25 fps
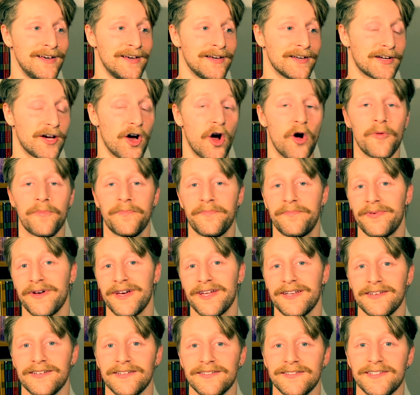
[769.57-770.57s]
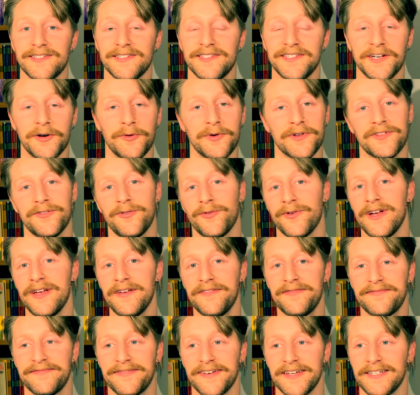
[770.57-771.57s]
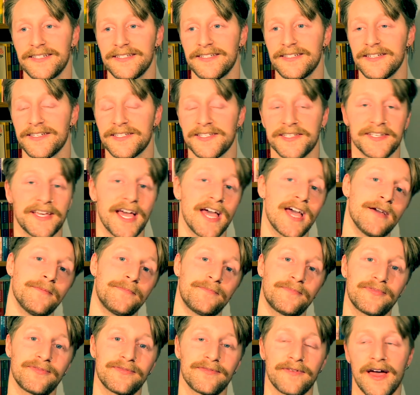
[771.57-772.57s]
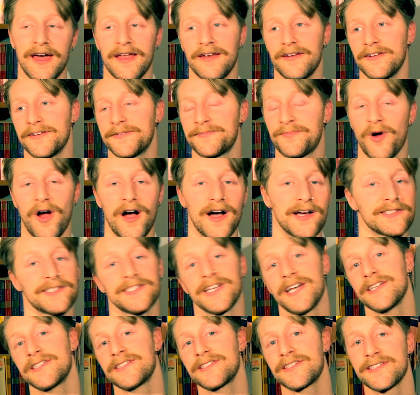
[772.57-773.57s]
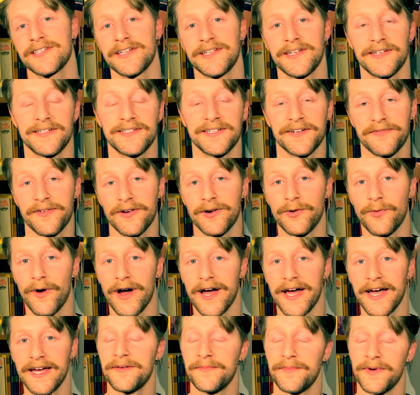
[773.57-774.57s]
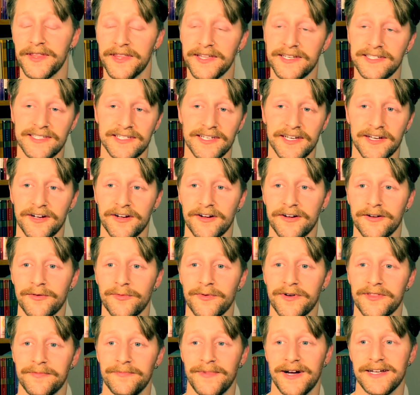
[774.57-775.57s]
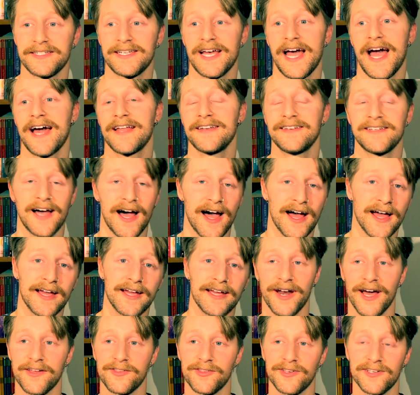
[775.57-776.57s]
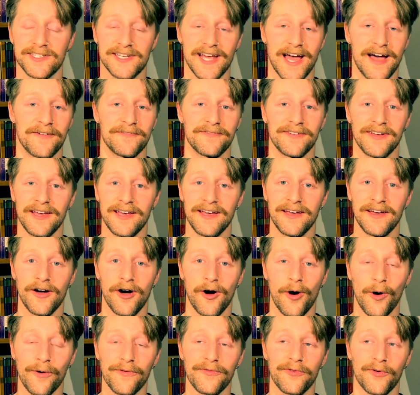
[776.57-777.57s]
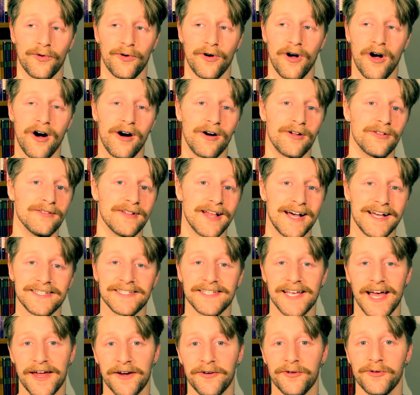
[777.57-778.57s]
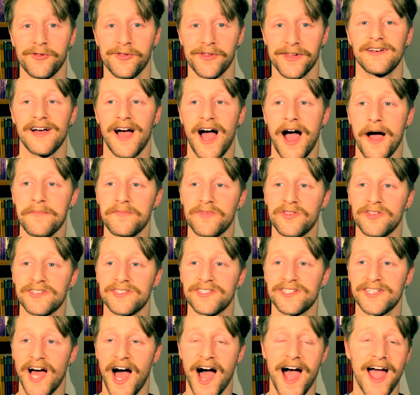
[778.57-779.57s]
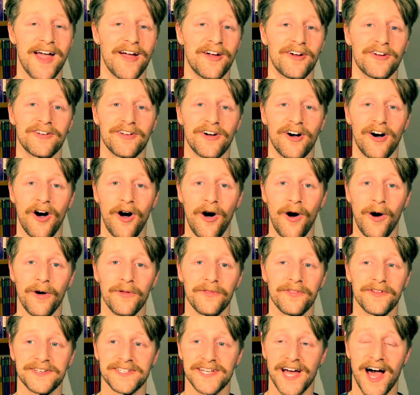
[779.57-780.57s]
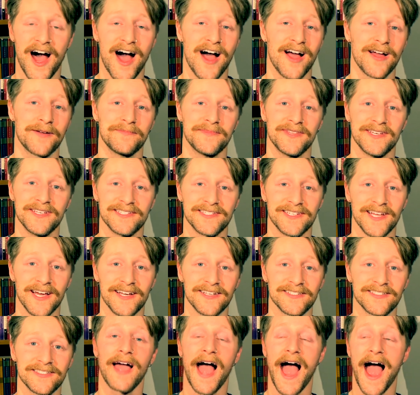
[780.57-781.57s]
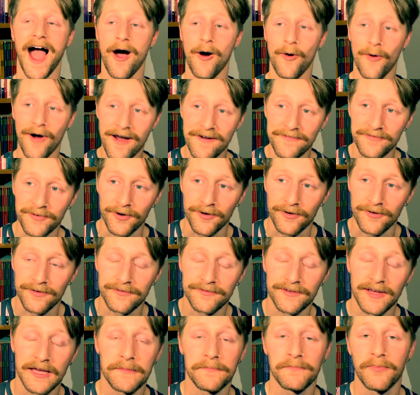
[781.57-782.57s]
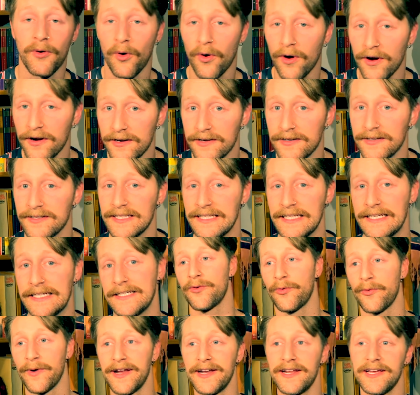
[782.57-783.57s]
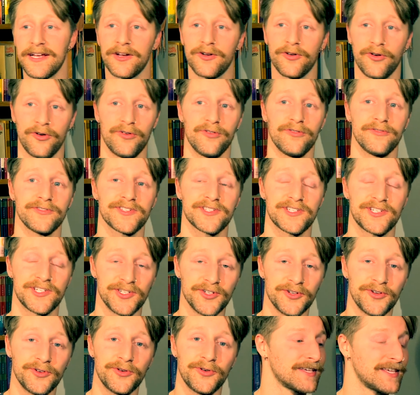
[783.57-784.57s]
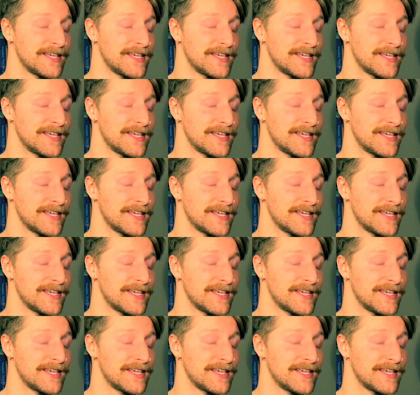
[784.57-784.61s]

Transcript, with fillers: cope and deal with grief and escape and process in a different way. But this year, with my dad dying, I just have overall less energy. I'm just tired all the time these days. However, Importantly, reading goals do